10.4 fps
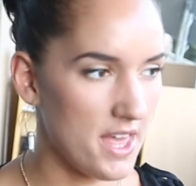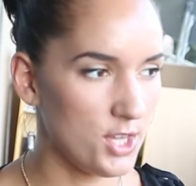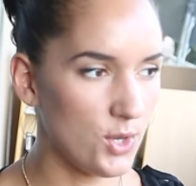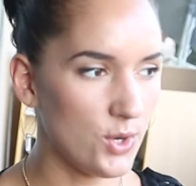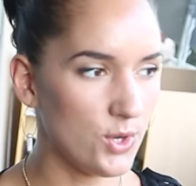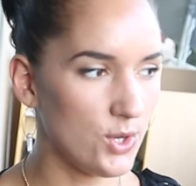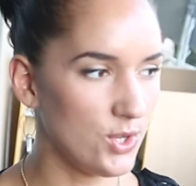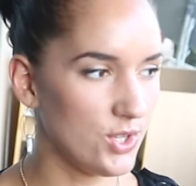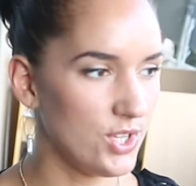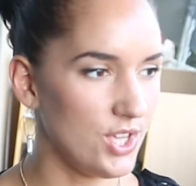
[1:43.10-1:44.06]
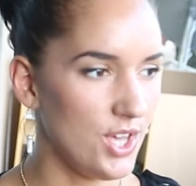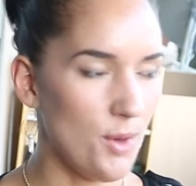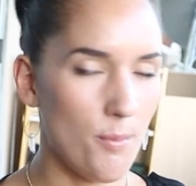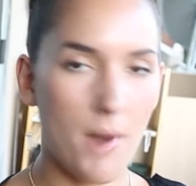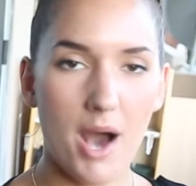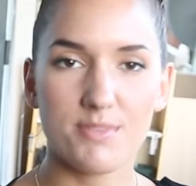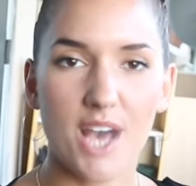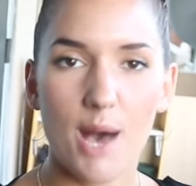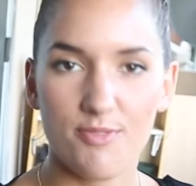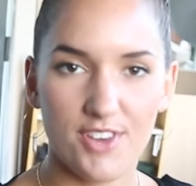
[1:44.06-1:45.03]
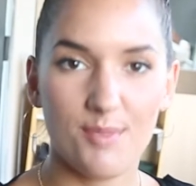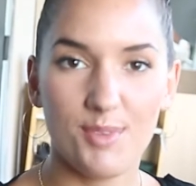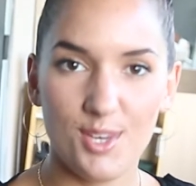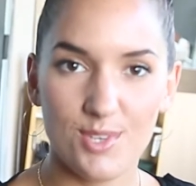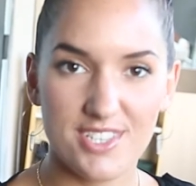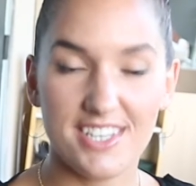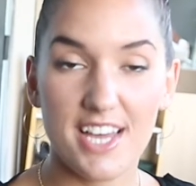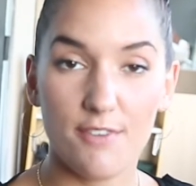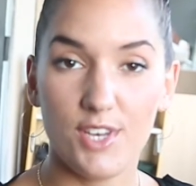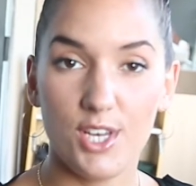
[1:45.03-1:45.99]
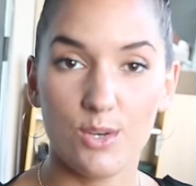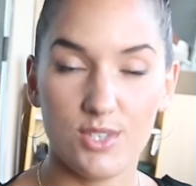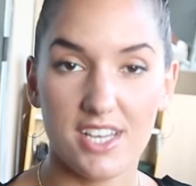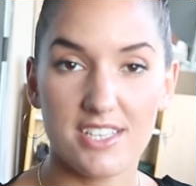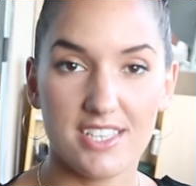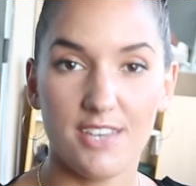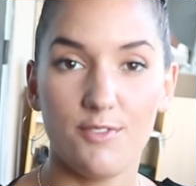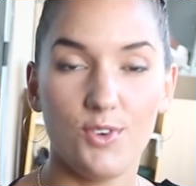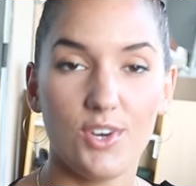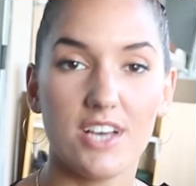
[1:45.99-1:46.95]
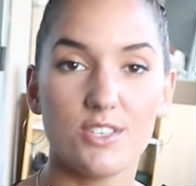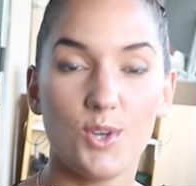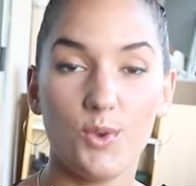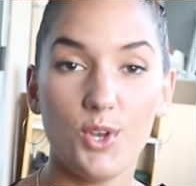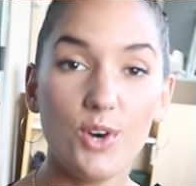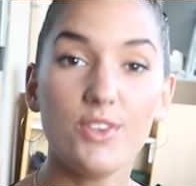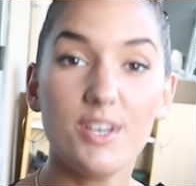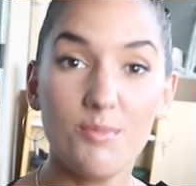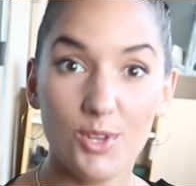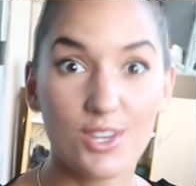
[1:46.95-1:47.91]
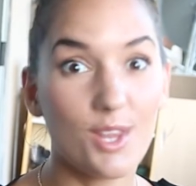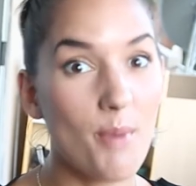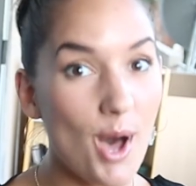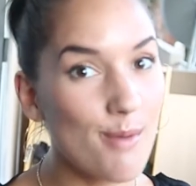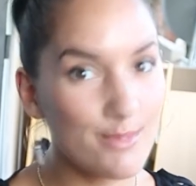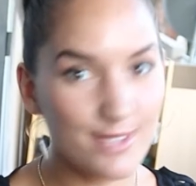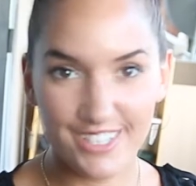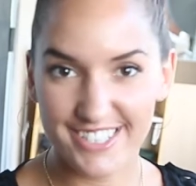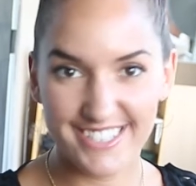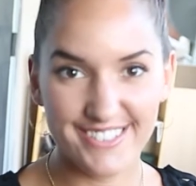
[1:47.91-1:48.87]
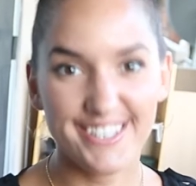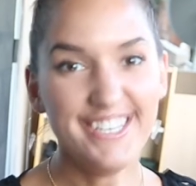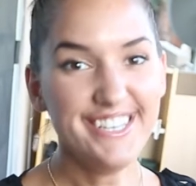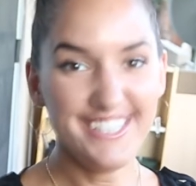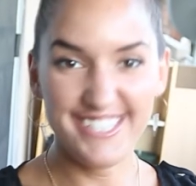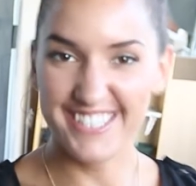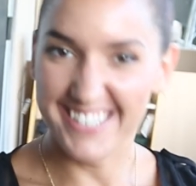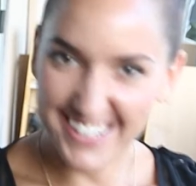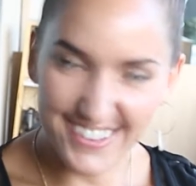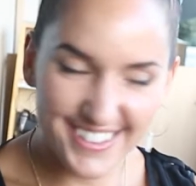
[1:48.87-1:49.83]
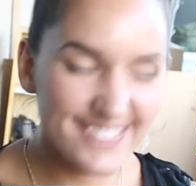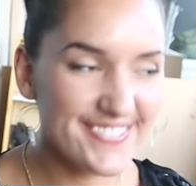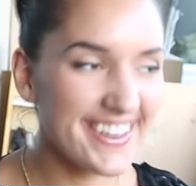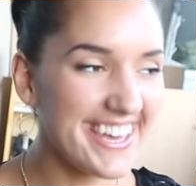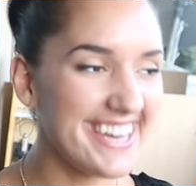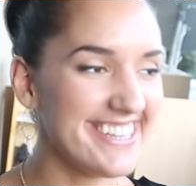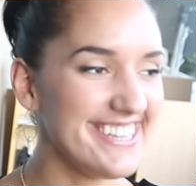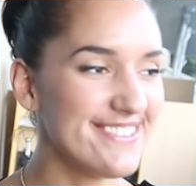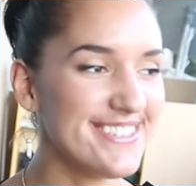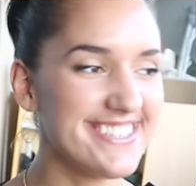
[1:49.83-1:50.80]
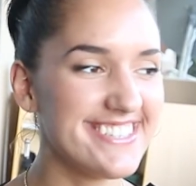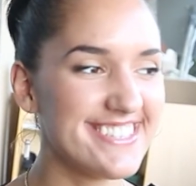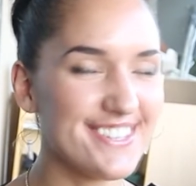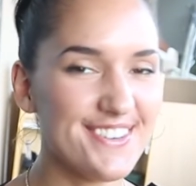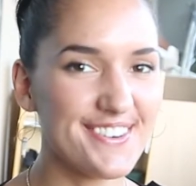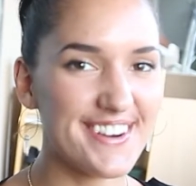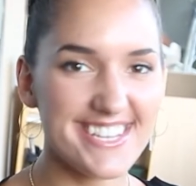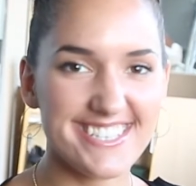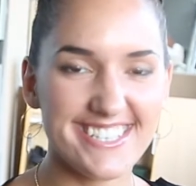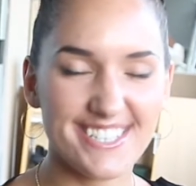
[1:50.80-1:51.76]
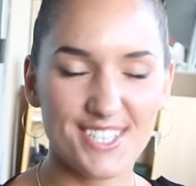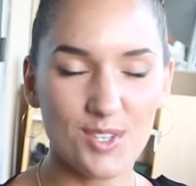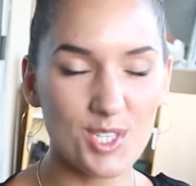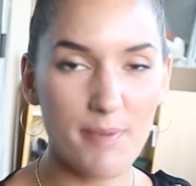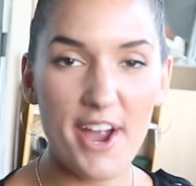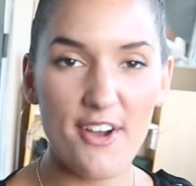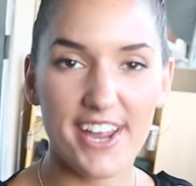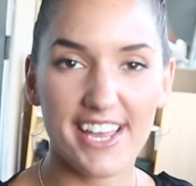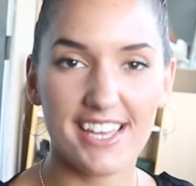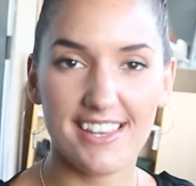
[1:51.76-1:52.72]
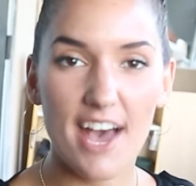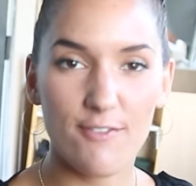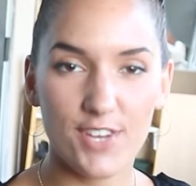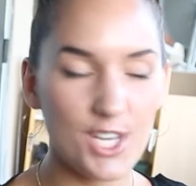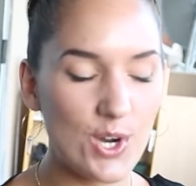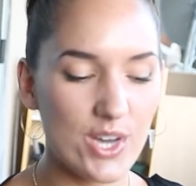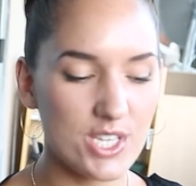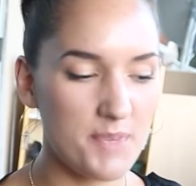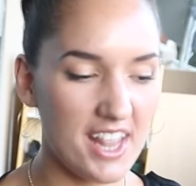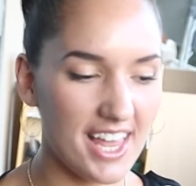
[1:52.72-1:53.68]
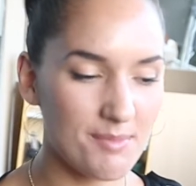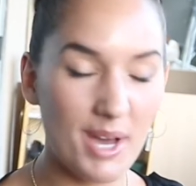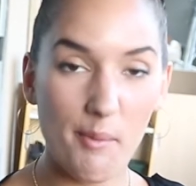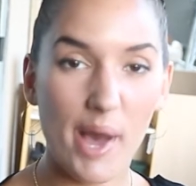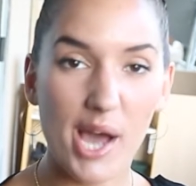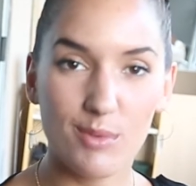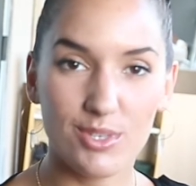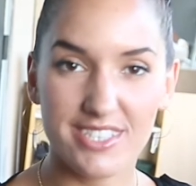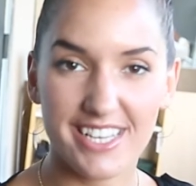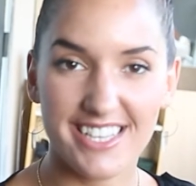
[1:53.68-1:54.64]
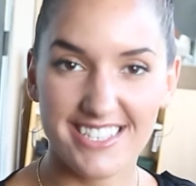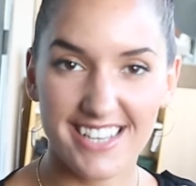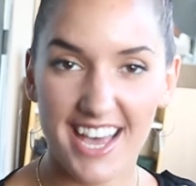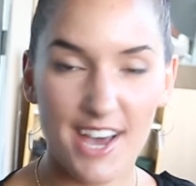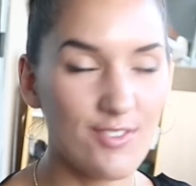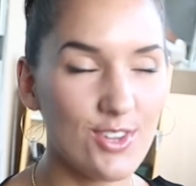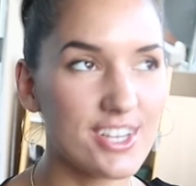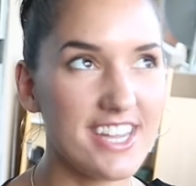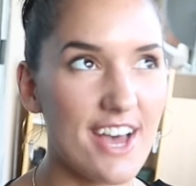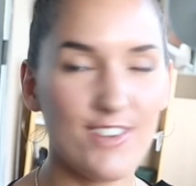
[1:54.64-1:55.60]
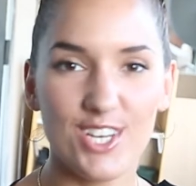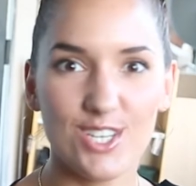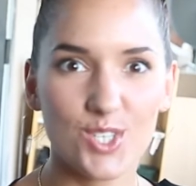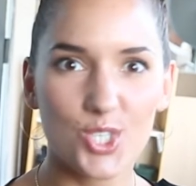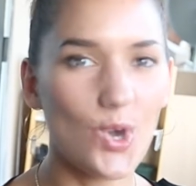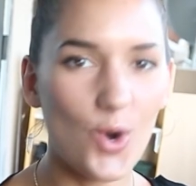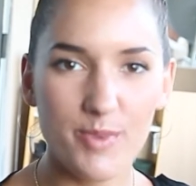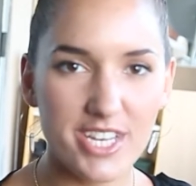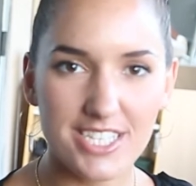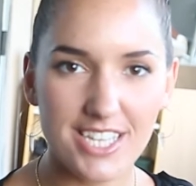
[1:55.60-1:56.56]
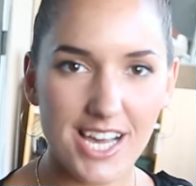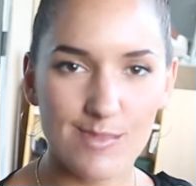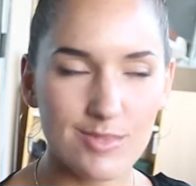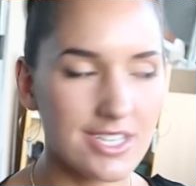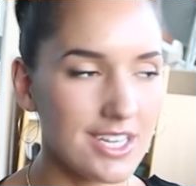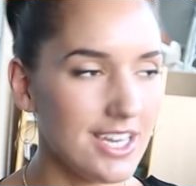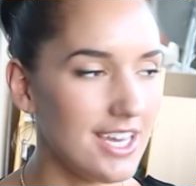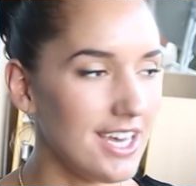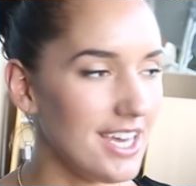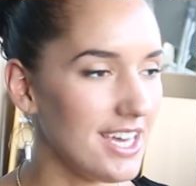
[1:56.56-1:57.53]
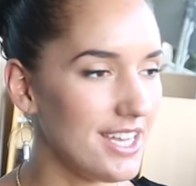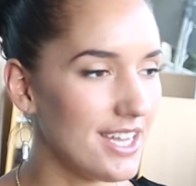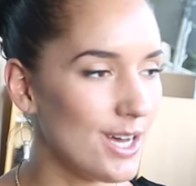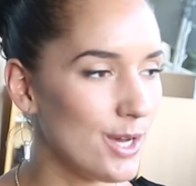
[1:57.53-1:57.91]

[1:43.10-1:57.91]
the whole Mop Top family was in that video dancing. If you guys don't know them, look them up because you should know them. And it was just so crazy and so inspiring, and that video has been like my Bible since. I have looked at that video so many times, and